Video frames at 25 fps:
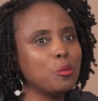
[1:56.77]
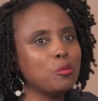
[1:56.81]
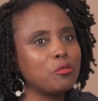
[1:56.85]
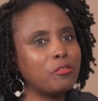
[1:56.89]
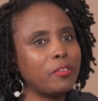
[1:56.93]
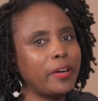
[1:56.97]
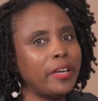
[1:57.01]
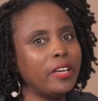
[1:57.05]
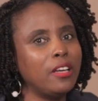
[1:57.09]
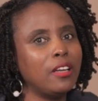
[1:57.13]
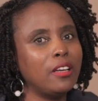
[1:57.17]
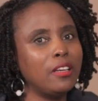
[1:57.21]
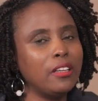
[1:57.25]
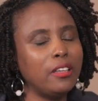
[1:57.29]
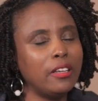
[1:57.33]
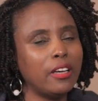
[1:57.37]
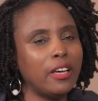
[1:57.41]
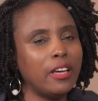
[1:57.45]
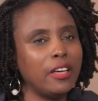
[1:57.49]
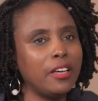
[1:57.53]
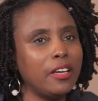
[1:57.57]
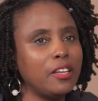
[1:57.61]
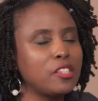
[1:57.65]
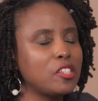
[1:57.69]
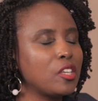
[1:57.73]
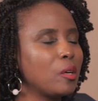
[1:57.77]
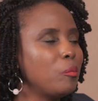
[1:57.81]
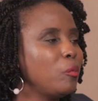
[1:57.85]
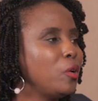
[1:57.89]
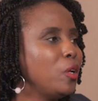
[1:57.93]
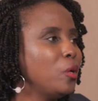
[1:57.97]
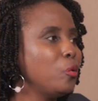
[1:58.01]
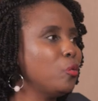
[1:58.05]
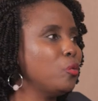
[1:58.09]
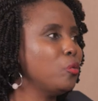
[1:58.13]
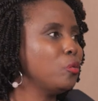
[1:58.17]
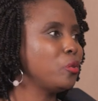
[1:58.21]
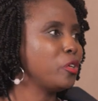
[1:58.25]
Finally, I get
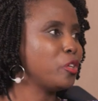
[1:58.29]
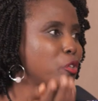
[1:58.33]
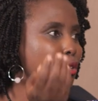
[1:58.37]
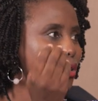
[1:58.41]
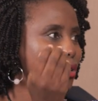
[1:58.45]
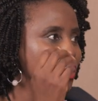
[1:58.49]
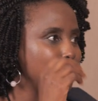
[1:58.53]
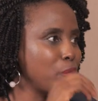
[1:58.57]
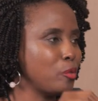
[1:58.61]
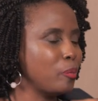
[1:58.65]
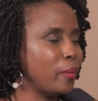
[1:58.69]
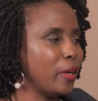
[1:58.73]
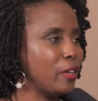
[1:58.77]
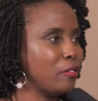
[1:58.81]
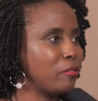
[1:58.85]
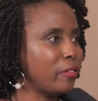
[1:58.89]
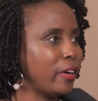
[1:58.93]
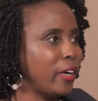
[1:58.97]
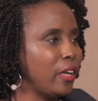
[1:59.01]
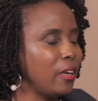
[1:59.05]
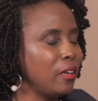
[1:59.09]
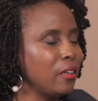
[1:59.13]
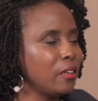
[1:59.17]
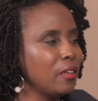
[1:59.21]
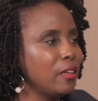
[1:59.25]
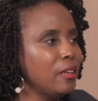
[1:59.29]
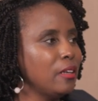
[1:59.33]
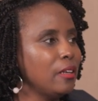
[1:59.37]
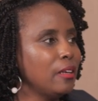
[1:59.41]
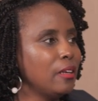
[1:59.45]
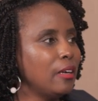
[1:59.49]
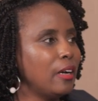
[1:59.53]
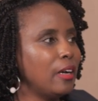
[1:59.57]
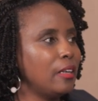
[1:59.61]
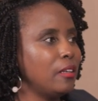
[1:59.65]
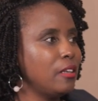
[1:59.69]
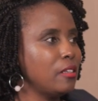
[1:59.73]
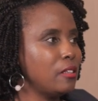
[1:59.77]
somebody who retrieves my file
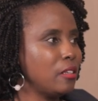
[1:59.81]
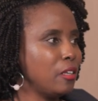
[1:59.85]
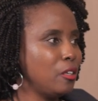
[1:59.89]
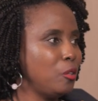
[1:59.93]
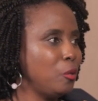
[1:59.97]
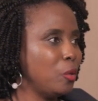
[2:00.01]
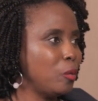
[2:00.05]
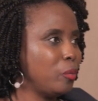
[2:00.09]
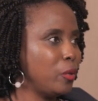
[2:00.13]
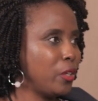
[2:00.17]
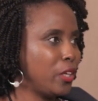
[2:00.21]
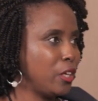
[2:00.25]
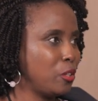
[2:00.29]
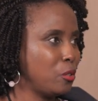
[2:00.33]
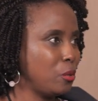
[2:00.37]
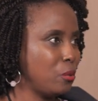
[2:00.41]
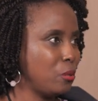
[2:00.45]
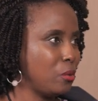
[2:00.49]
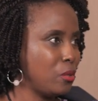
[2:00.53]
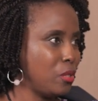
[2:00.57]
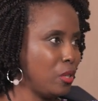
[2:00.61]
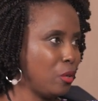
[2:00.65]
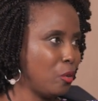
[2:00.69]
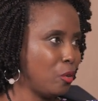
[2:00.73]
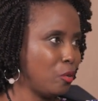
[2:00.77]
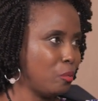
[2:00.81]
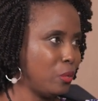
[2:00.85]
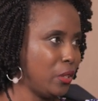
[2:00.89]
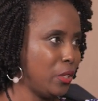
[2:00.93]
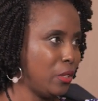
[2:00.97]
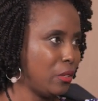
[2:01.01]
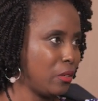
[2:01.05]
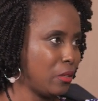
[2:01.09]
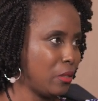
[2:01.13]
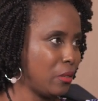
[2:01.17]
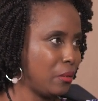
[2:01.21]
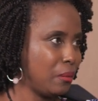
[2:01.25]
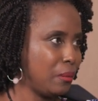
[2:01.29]
and they said your application was
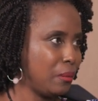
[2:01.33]
incomplete.